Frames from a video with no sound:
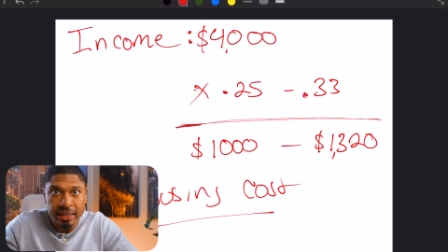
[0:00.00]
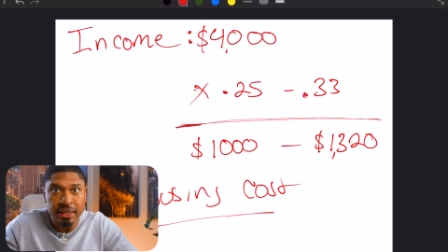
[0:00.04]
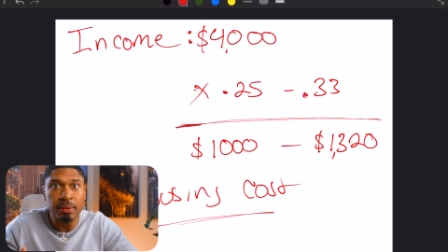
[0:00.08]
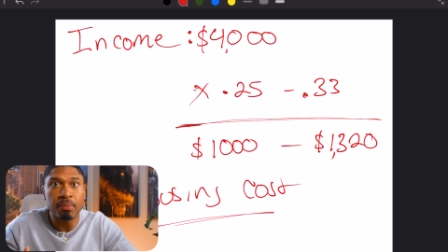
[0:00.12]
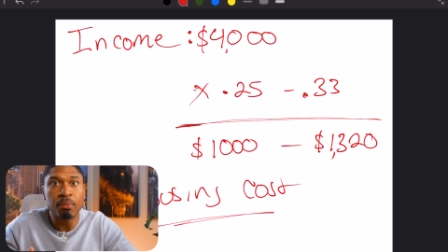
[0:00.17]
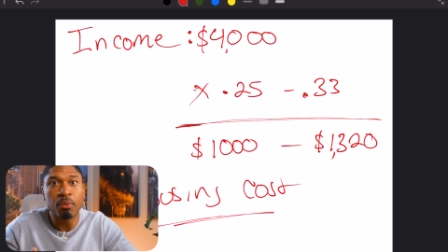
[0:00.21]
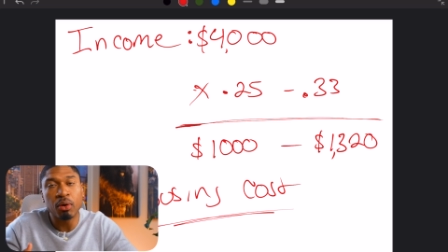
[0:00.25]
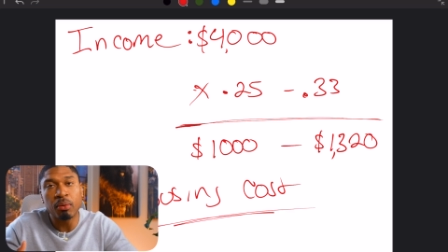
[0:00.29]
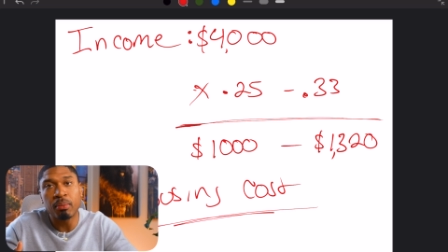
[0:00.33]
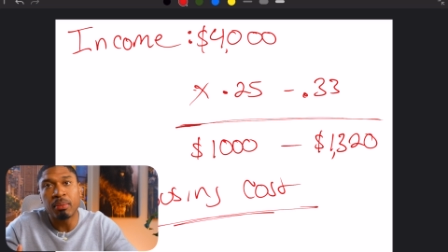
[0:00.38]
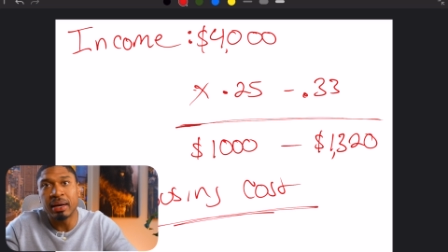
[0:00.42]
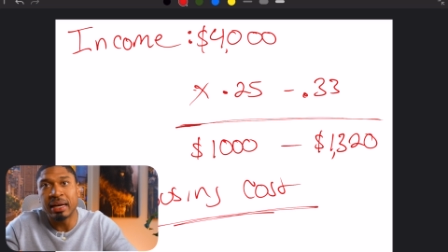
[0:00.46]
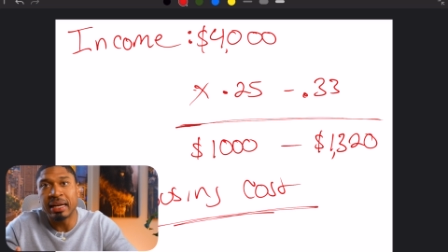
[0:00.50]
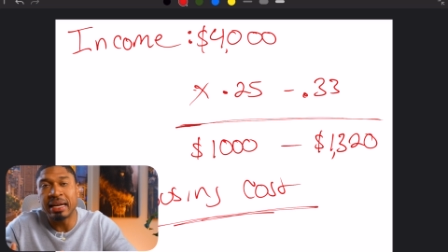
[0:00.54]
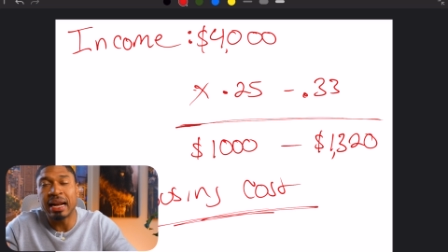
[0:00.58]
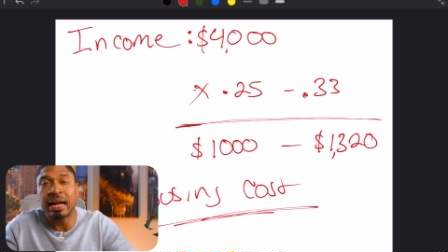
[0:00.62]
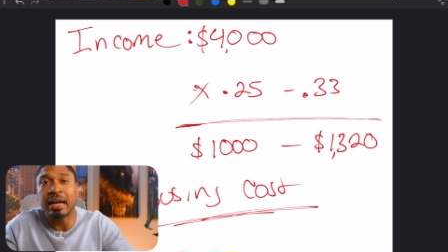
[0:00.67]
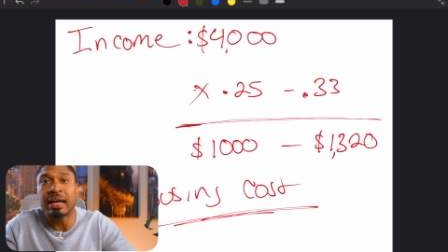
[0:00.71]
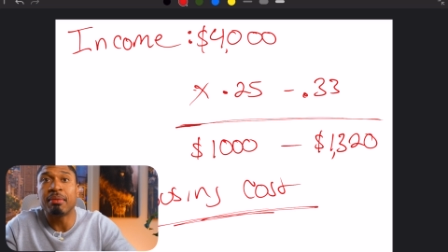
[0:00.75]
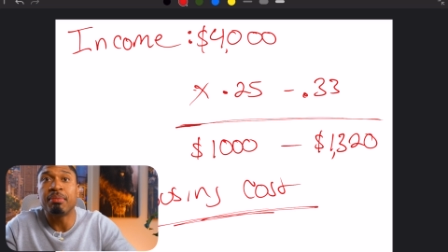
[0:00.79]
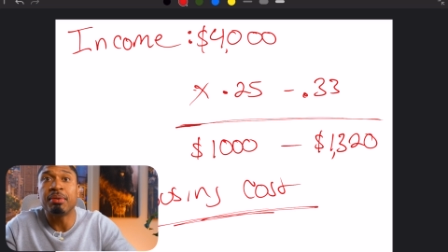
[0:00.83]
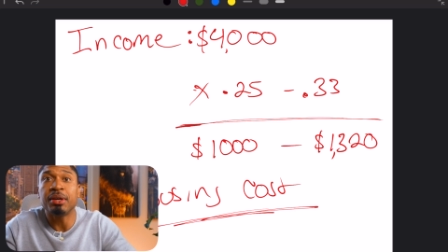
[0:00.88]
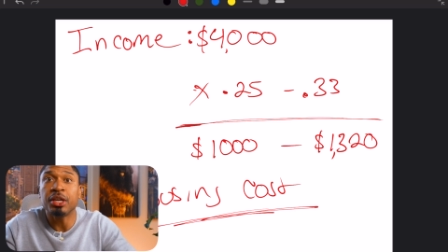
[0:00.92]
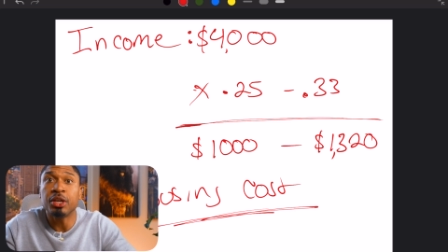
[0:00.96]
the more money that
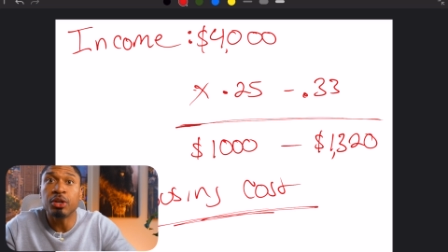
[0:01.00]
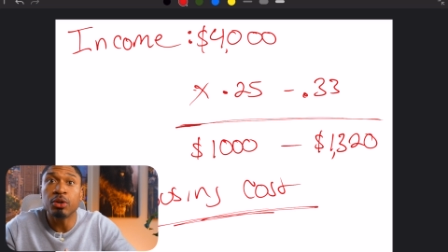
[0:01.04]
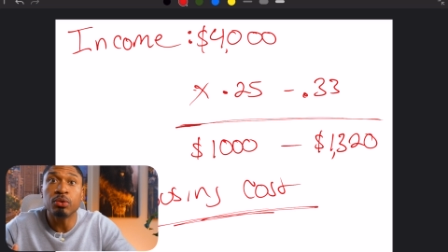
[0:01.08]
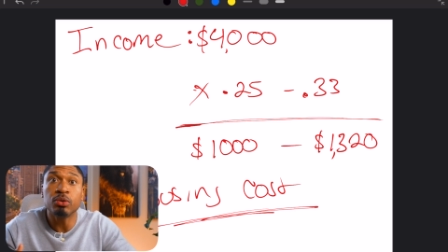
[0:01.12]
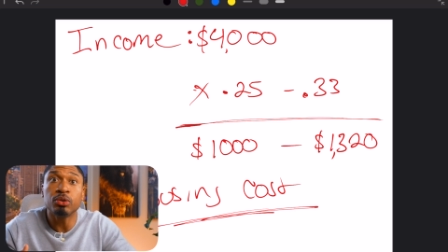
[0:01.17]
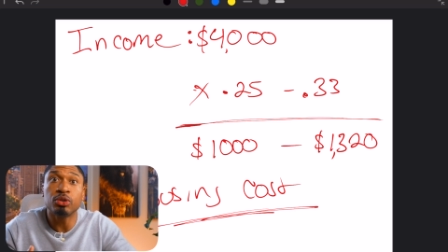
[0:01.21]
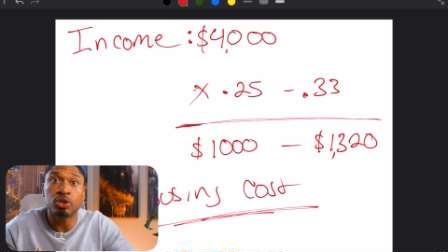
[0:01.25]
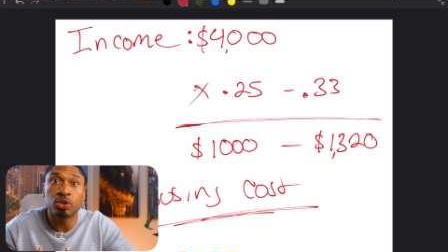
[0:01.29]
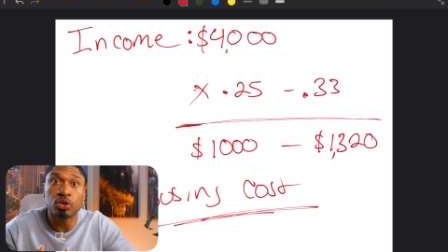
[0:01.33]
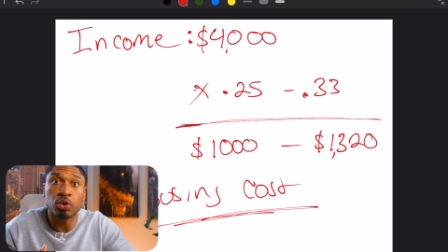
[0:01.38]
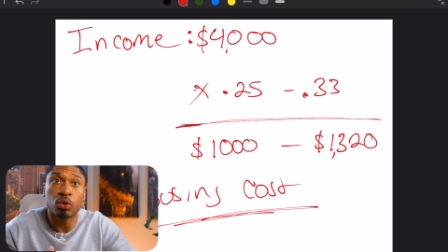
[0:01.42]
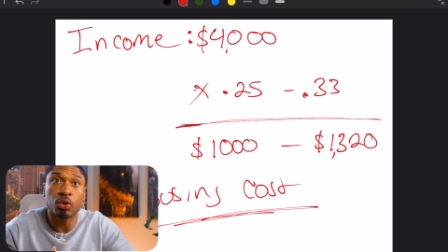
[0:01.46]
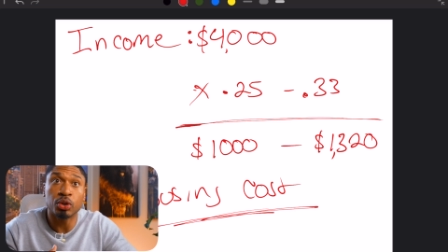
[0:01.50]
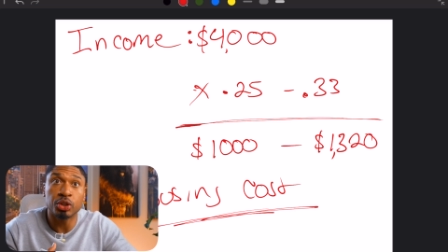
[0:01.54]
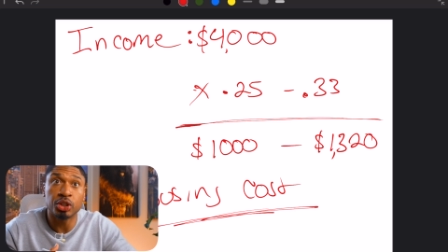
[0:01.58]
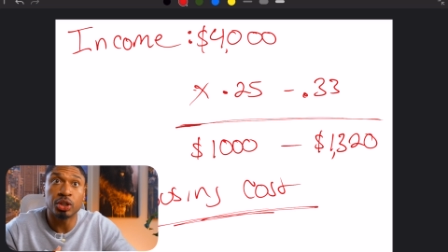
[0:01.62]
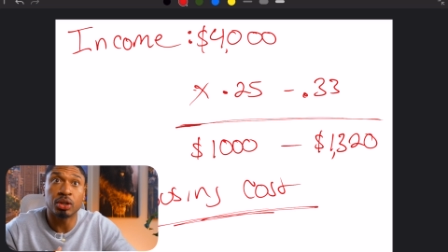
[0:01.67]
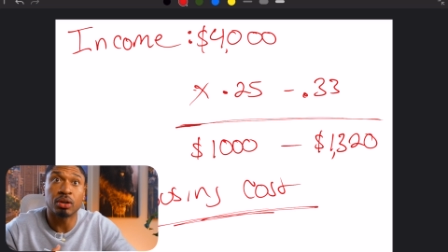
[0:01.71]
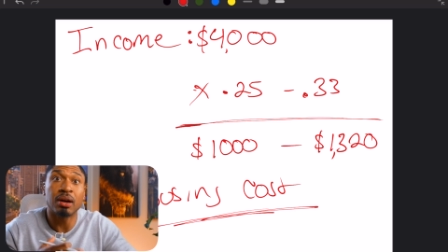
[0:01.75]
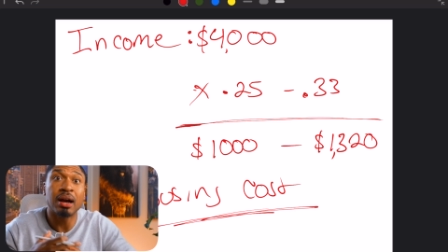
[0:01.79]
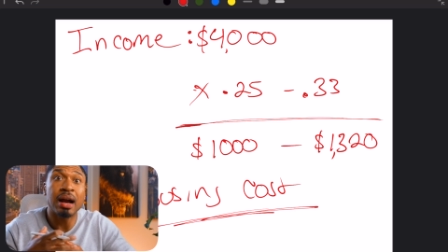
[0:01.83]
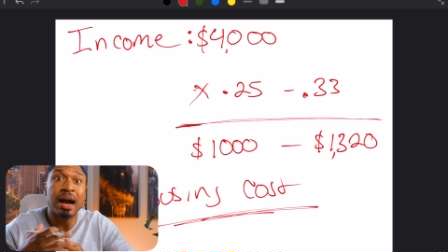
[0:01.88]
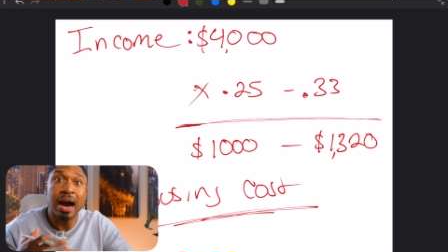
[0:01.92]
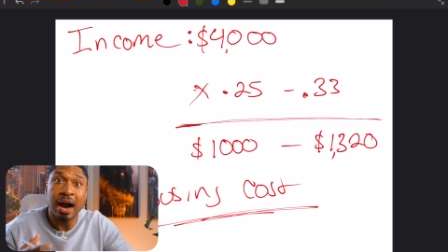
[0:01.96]
could be used towards
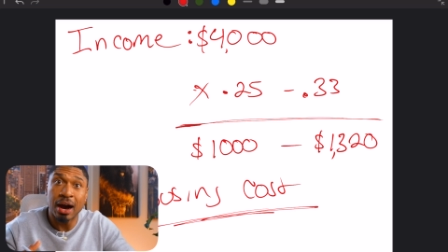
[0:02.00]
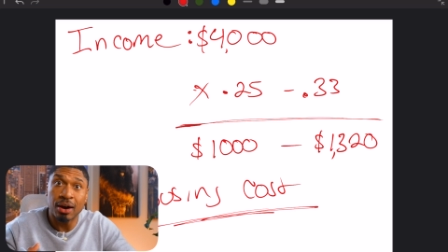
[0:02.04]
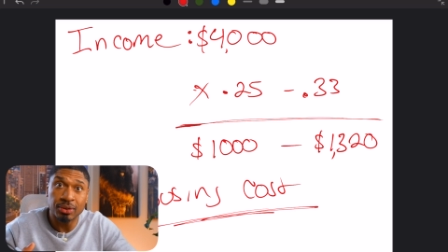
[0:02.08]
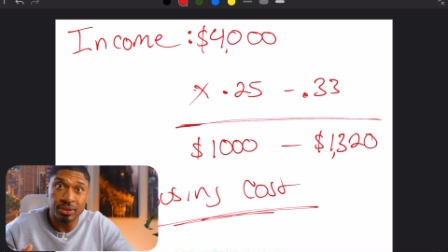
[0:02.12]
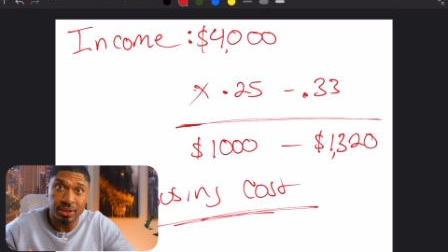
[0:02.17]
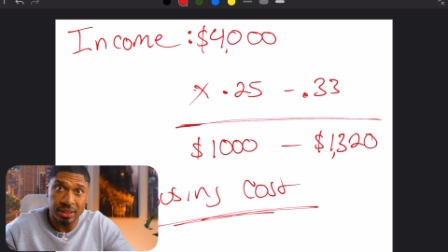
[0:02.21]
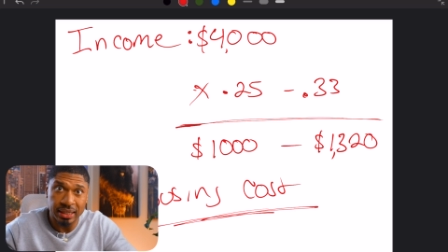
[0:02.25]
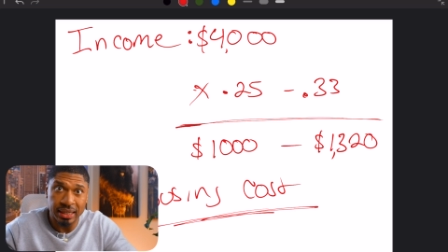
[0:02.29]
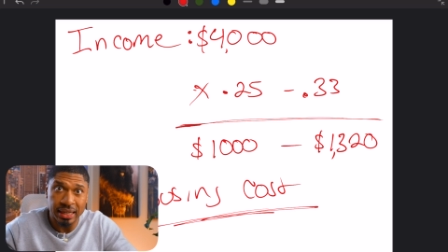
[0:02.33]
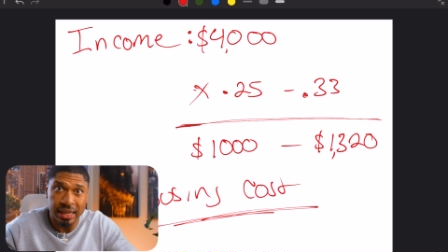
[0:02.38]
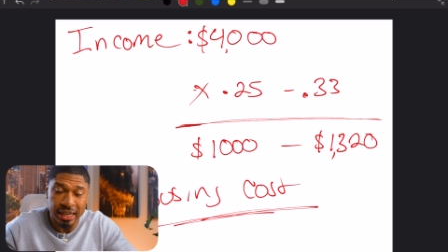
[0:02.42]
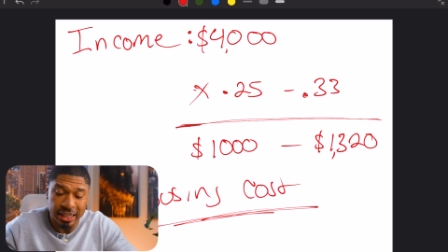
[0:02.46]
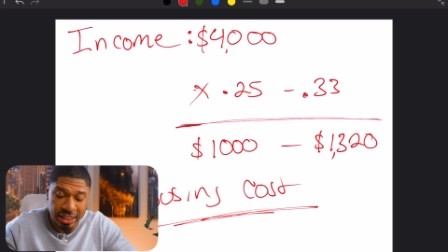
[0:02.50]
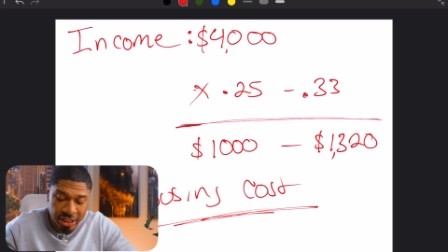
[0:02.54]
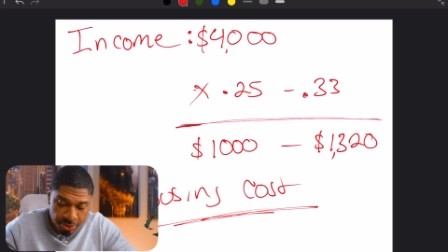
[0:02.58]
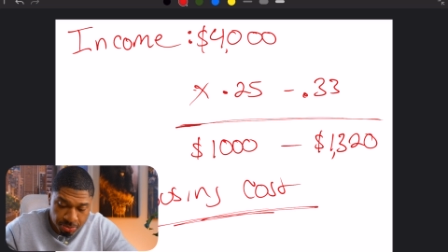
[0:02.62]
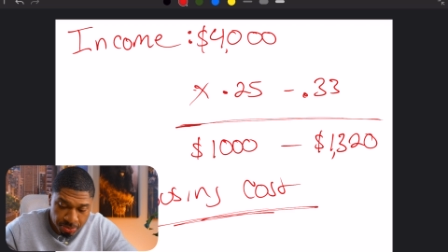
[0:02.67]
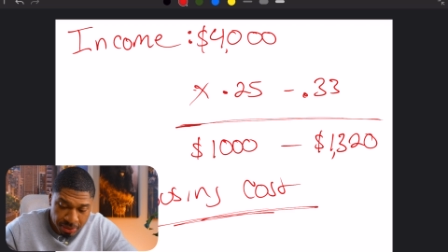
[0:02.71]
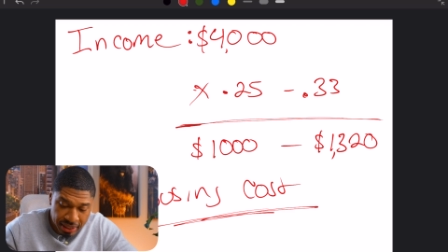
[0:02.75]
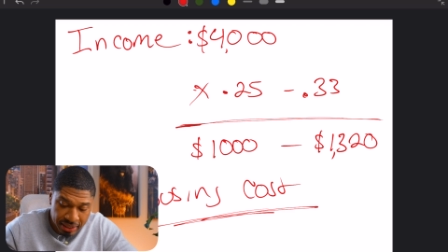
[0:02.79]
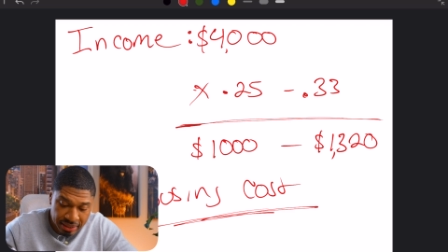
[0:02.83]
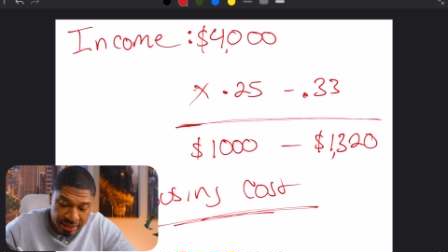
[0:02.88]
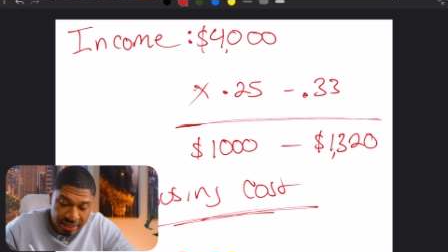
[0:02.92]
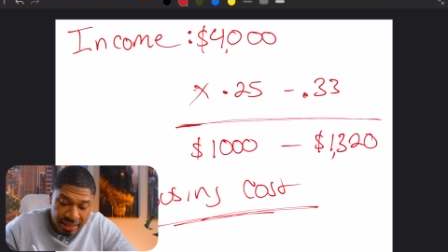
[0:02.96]
your housing
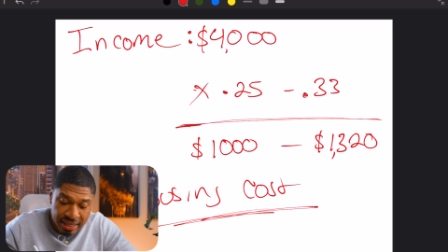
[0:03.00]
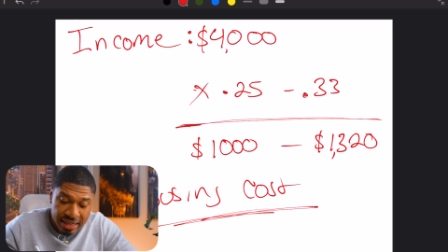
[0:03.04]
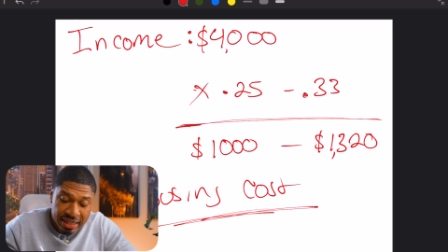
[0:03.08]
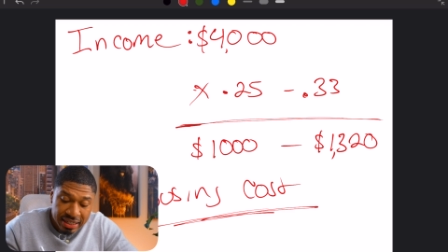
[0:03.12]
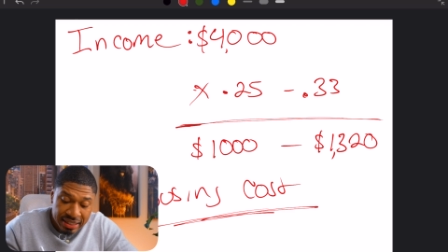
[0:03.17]
expense.